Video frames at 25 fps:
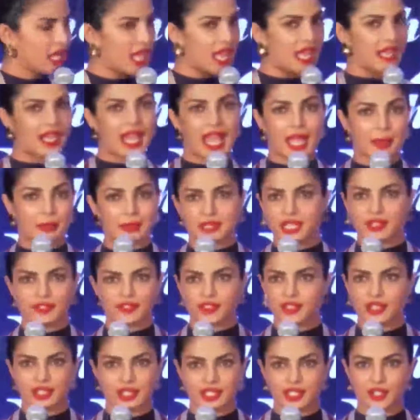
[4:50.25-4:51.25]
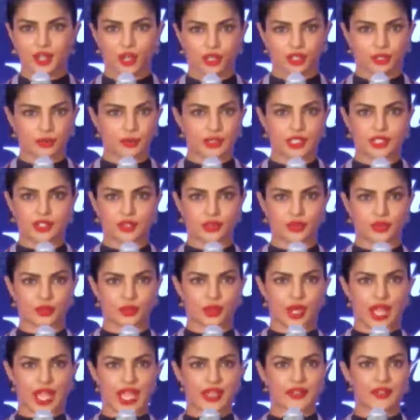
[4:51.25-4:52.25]
And I'm definitely not a me
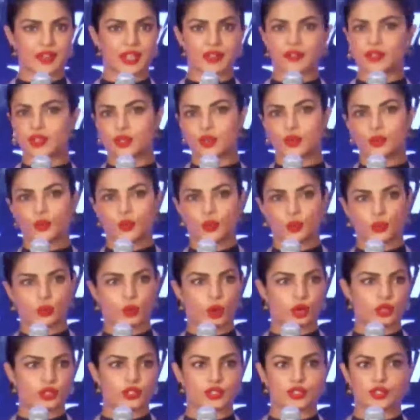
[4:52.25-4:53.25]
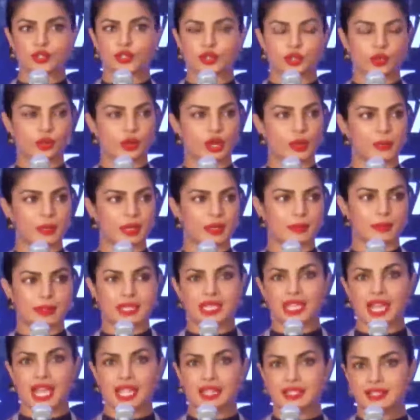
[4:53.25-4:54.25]
too. I have never wanted to grow up and be
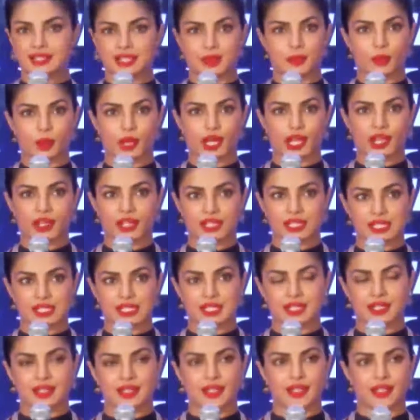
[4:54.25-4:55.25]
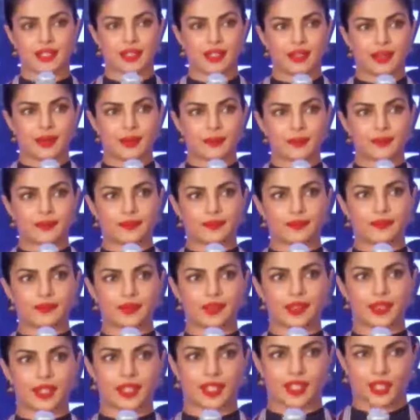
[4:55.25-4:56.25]
like someone else.
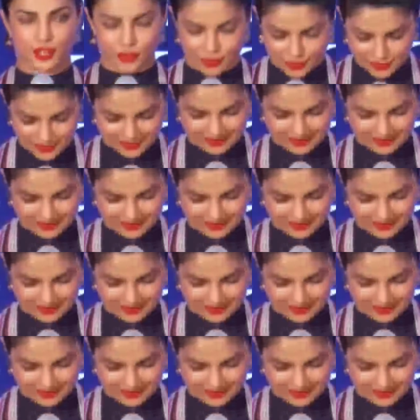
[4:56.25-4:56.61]
Thank you.